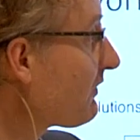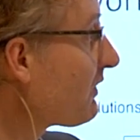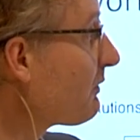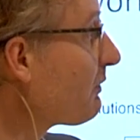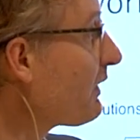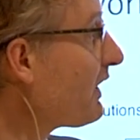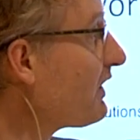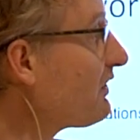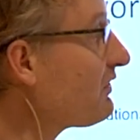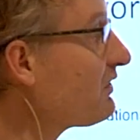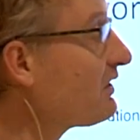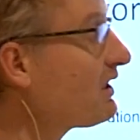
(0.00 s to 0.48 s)

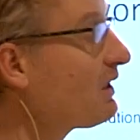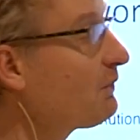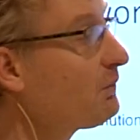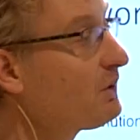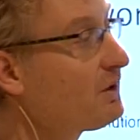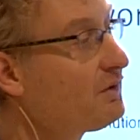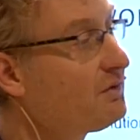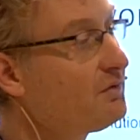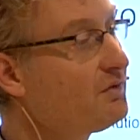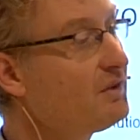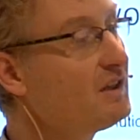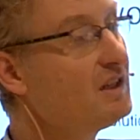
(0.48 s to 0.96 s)
information that
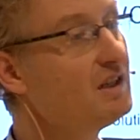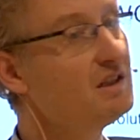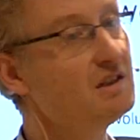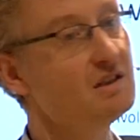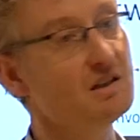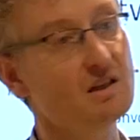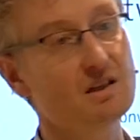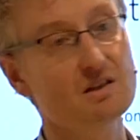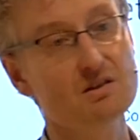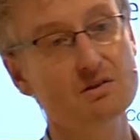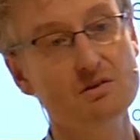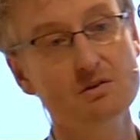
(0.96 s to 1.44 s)
we
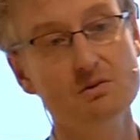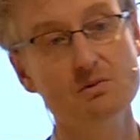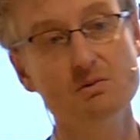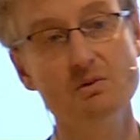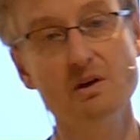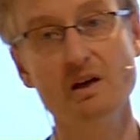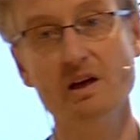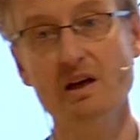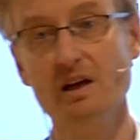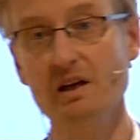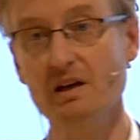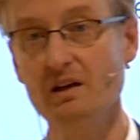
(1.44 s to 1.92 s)
feed
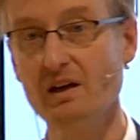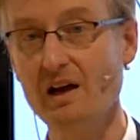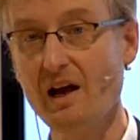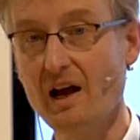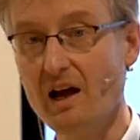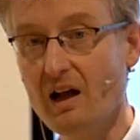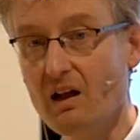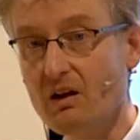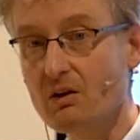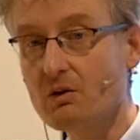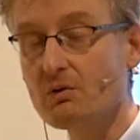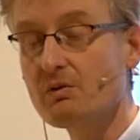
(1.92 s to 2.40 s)
into an
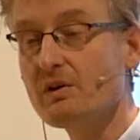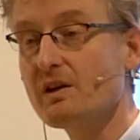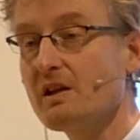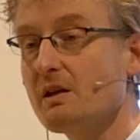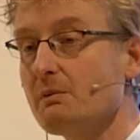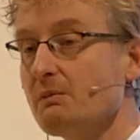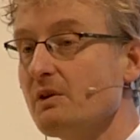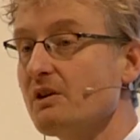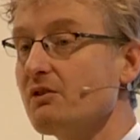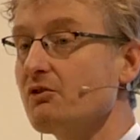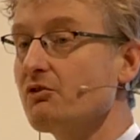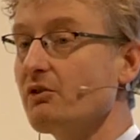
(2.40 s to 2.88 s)

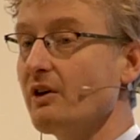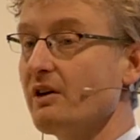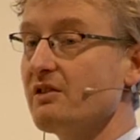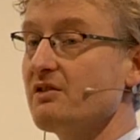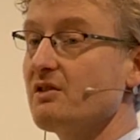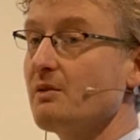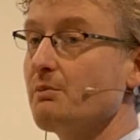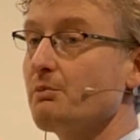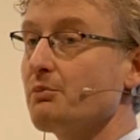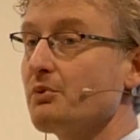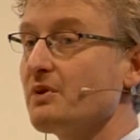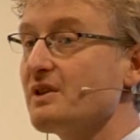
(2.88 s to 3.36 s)
algorithm that
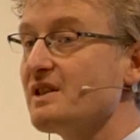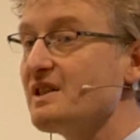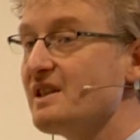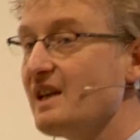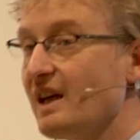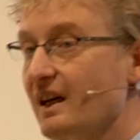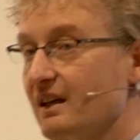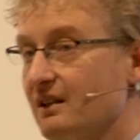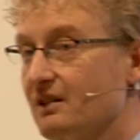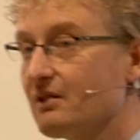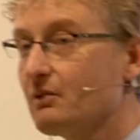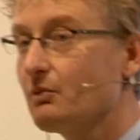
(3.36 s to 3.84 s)
tries to
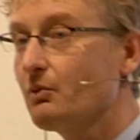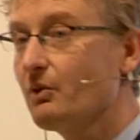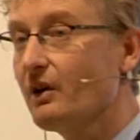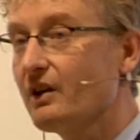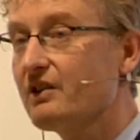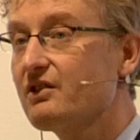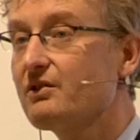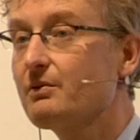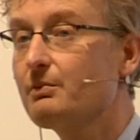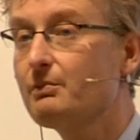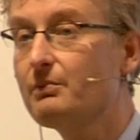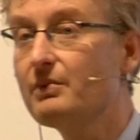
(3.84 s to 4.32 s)
predict
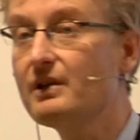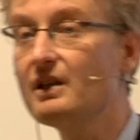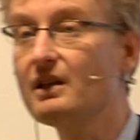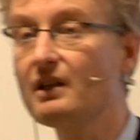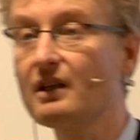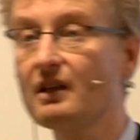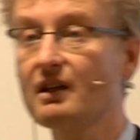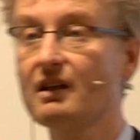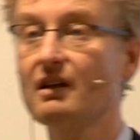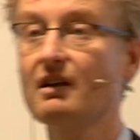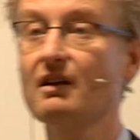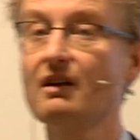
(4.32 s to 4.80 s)
what's
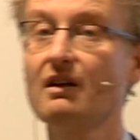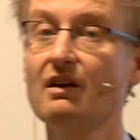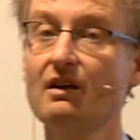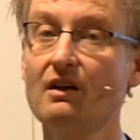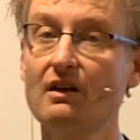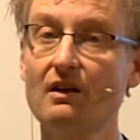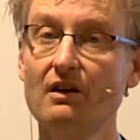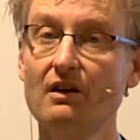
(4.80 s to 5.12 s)
being